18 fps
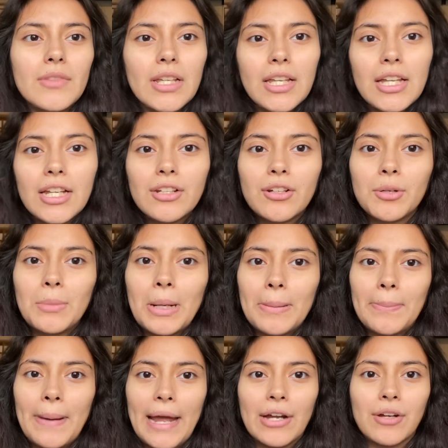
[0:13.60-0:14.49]
you know
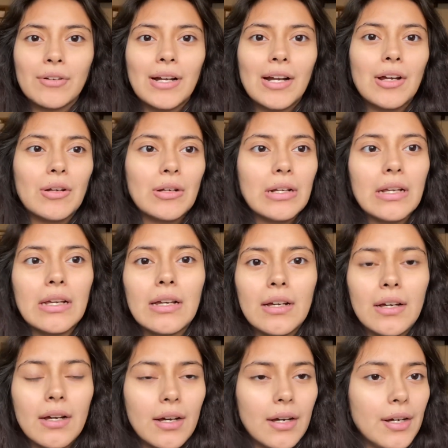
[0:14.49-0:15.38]
my background
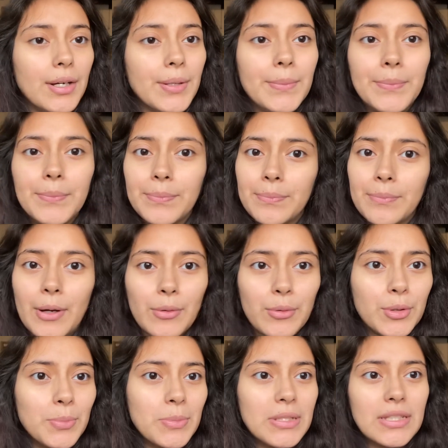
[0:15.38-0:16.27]
um my
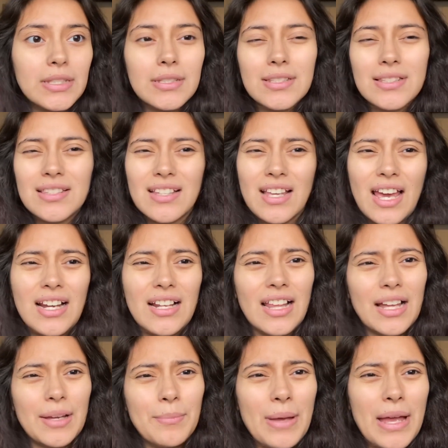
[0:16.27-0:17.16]
room is kind of
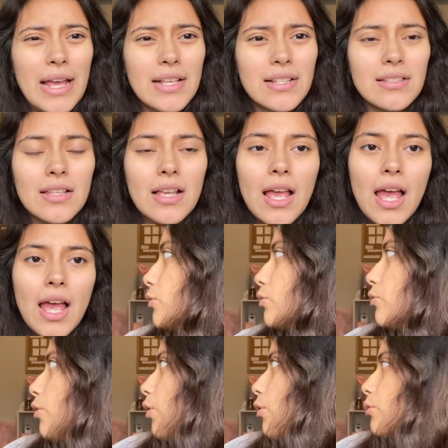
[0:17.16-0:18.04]
like a mess
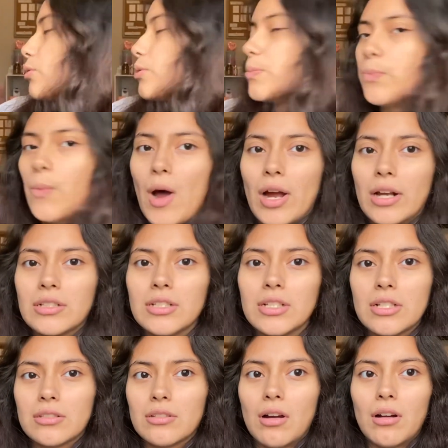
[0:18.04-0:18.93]
those
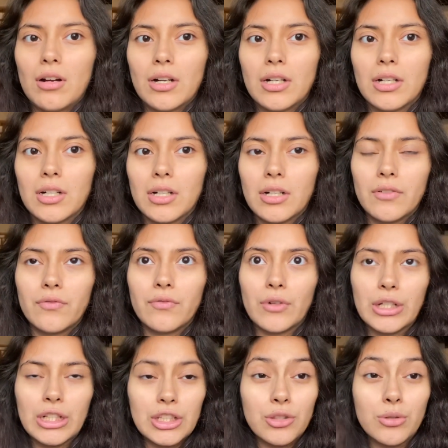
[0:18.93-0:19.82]
boxes are
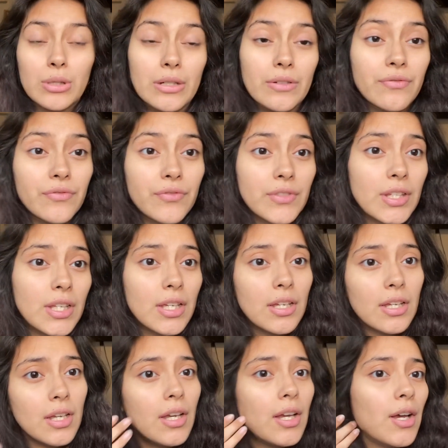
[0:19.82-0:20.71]
for the thrift
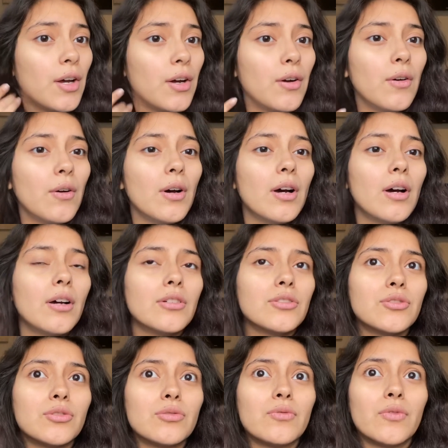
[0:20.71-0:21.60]

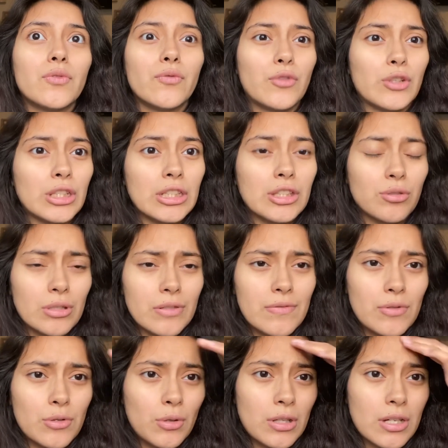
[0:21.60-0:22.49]
for the thrift
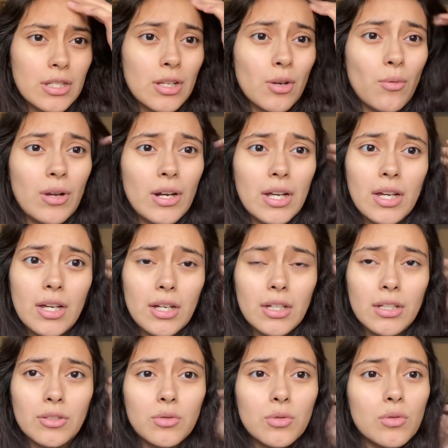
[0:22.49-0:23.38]
store because i want
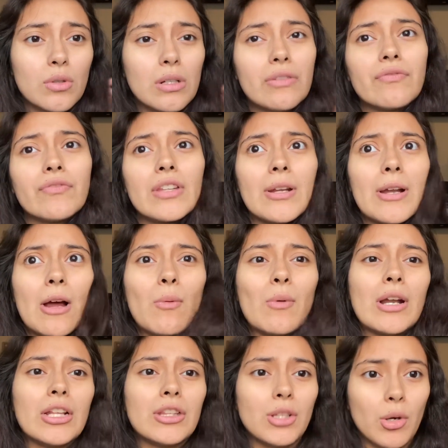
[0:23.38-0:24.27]
to thrift them i
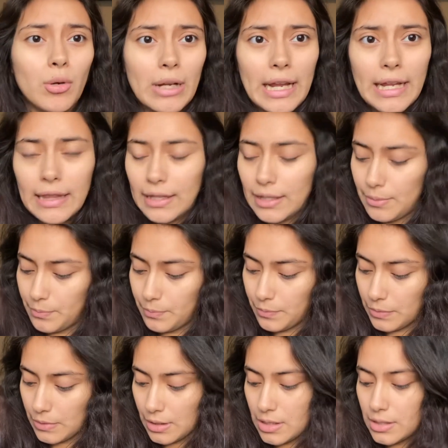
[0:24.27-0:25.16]
want to donate them
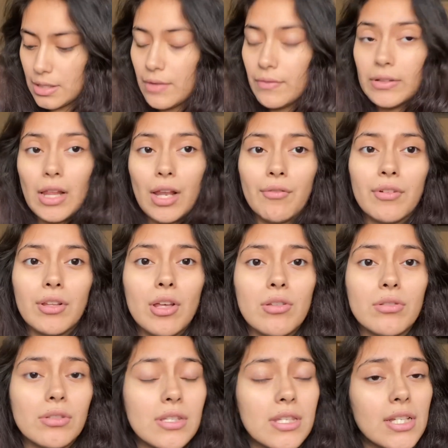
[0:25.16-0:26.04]
because i have a lot of
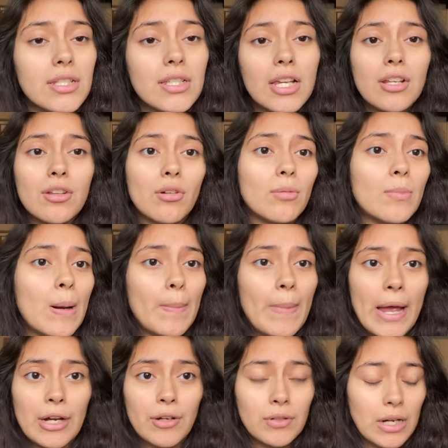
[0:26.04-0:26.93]
clothes so just ignore my
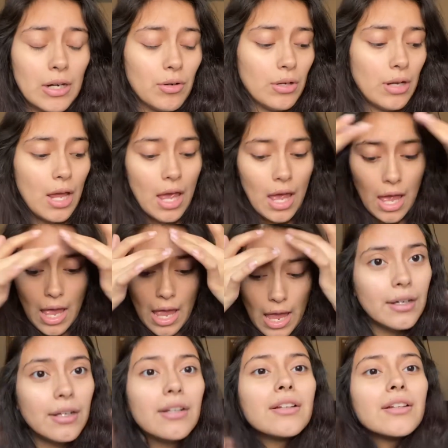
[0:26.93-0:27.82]
background
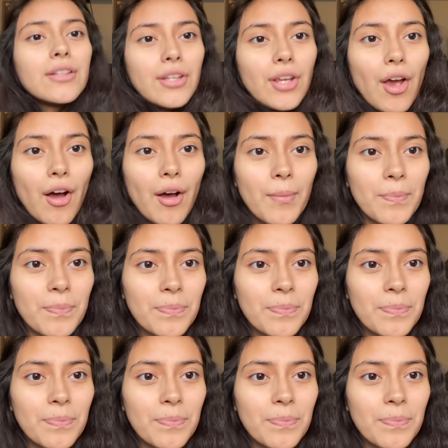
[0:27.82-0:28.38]
yeah